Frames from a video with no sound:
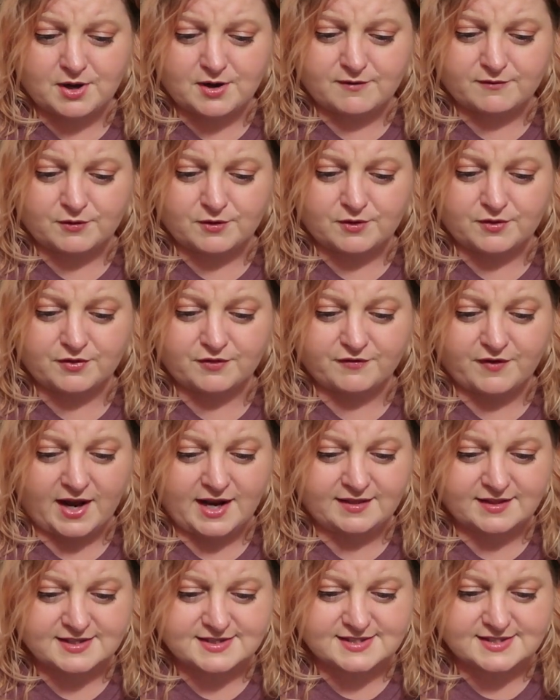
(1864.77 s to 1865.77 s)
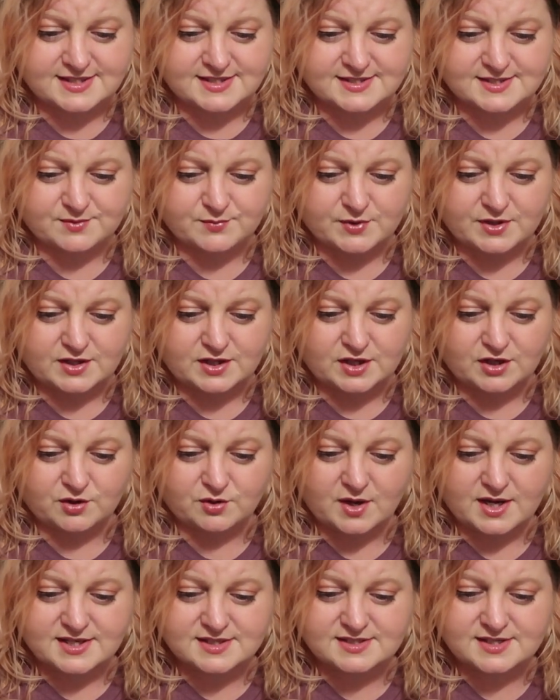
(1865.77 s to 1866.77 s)
novel, The Violent Season, with
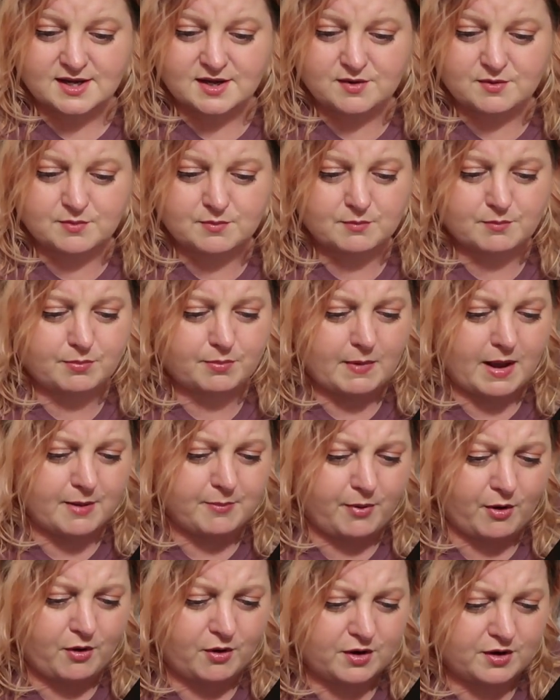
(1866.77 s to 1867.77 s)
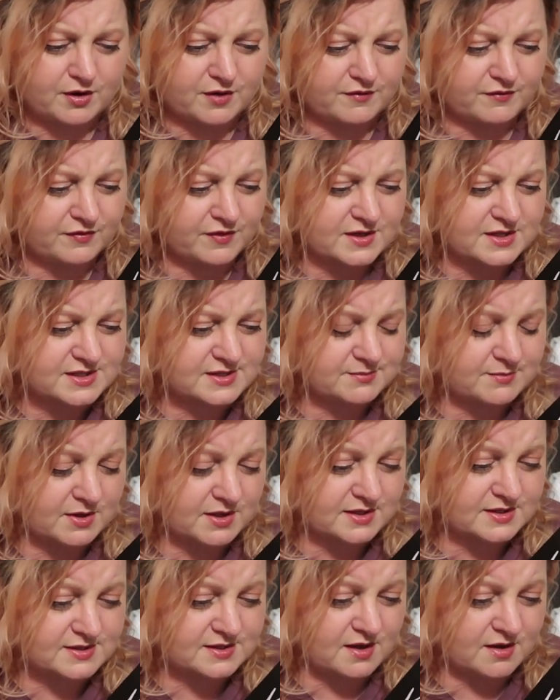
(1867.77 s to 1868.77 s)
you as a part of this
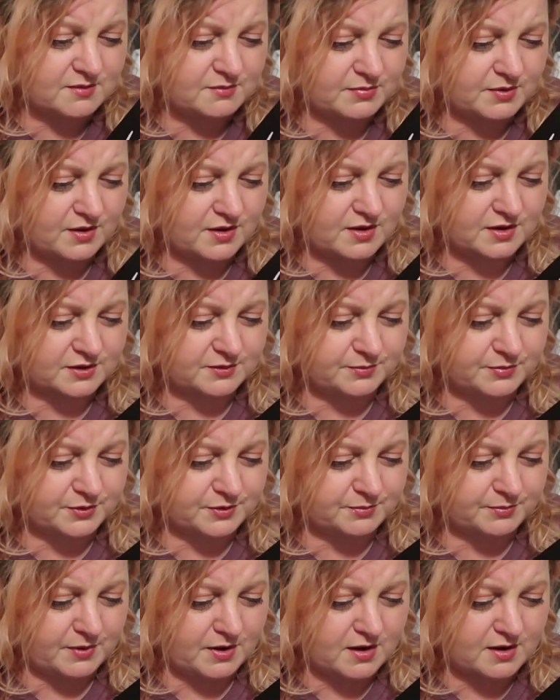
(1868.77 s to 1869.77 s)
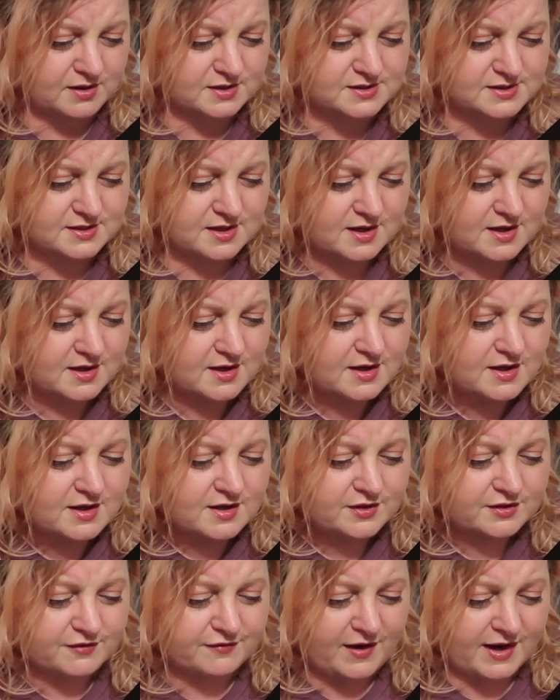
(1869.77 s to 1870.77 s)
month's Unplugged Book Box.
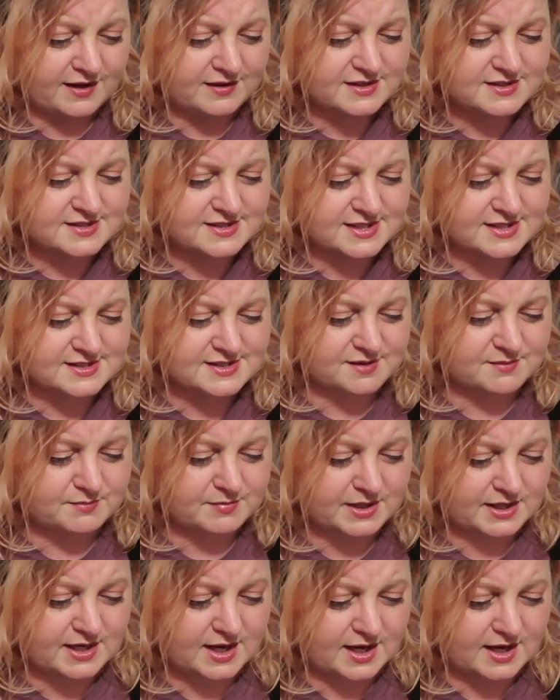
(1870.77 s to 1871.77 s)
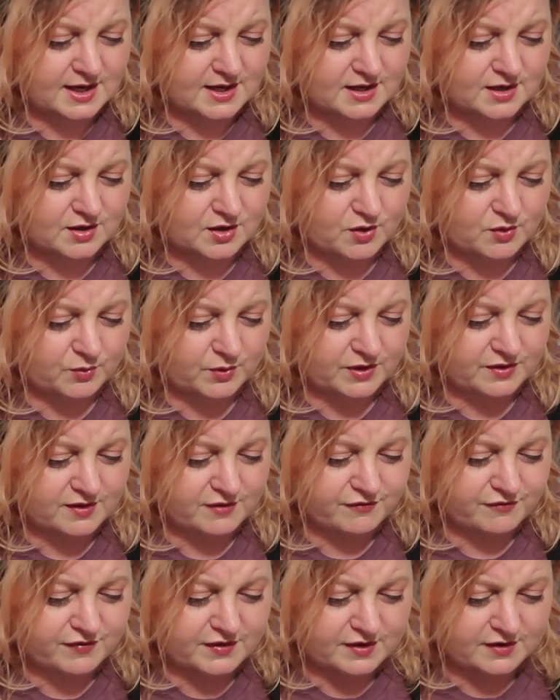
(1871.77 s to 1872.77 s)
The Violent Season began with
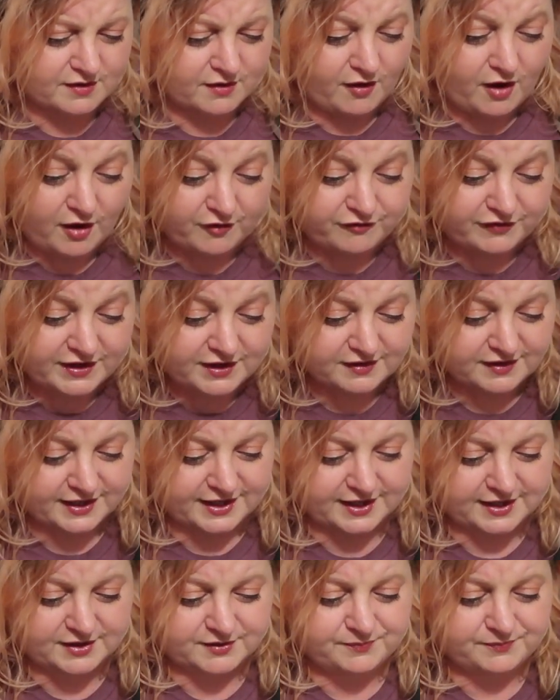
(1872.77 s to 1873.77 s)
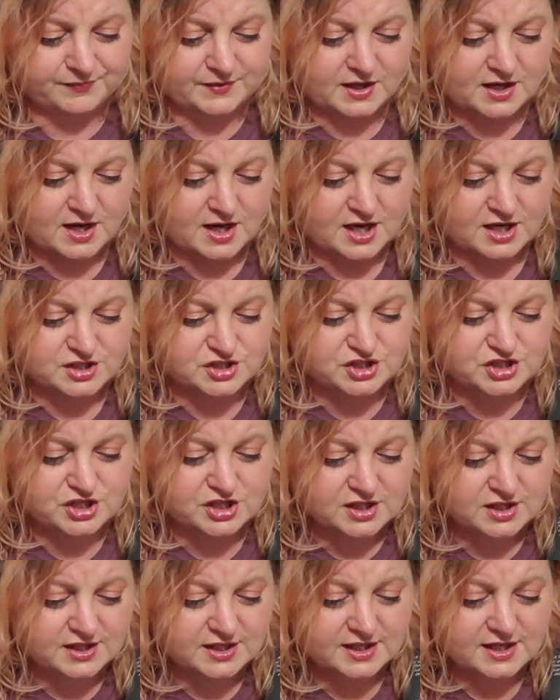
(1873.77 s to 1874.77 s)
a, feel a feeling, a
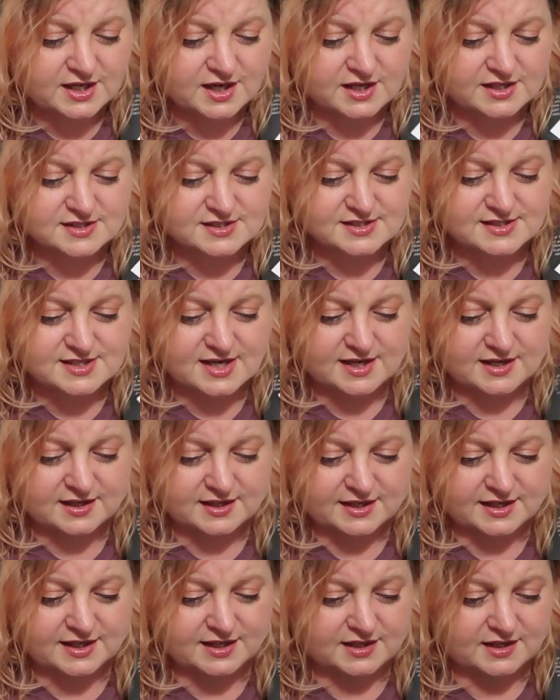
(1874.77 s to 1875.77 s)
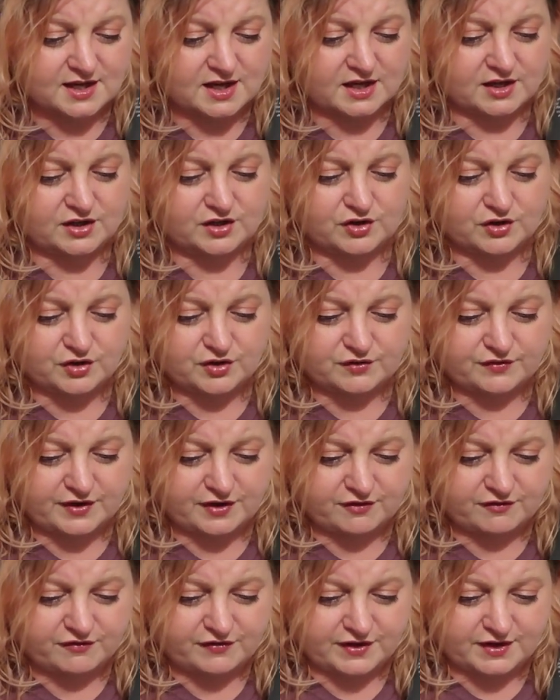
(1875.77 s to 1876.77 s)
chilly, unsettling,
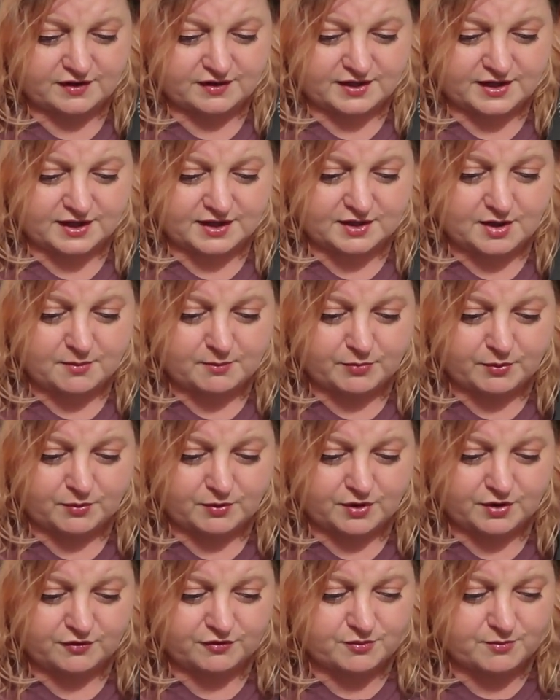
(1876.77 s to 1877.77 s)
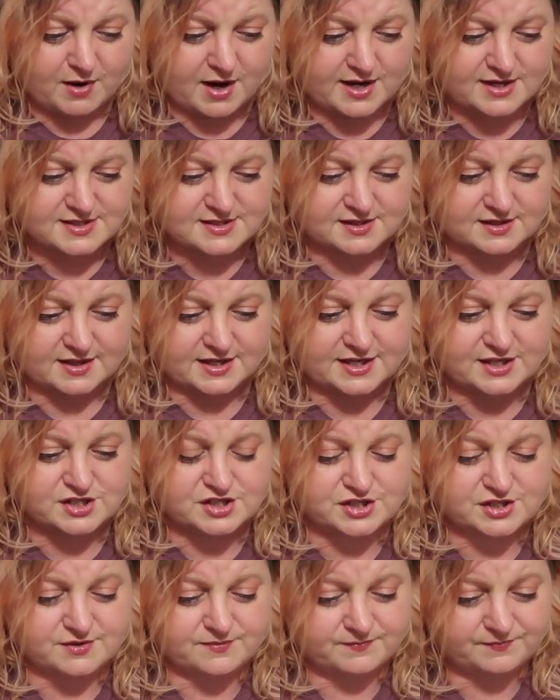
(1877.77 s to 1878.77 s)
unnerving feeling born from
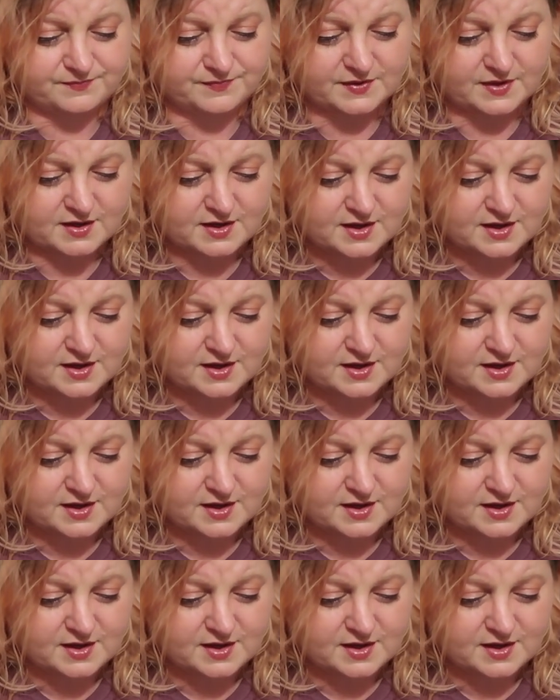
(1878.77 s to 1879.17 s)
isolation.